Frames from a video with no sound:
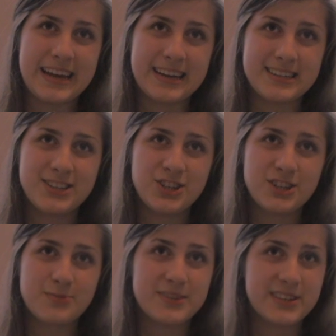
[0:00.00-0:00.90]

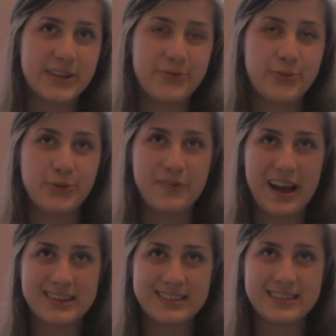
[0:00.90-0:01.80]
antigens received through
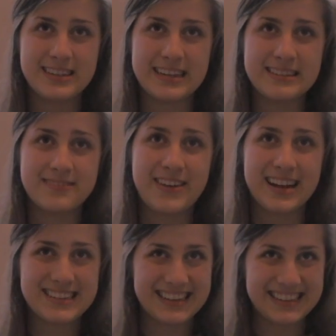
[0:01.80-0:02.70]

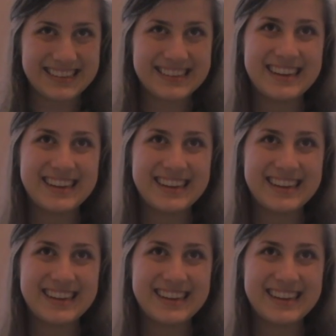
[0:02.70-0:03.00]
vaccines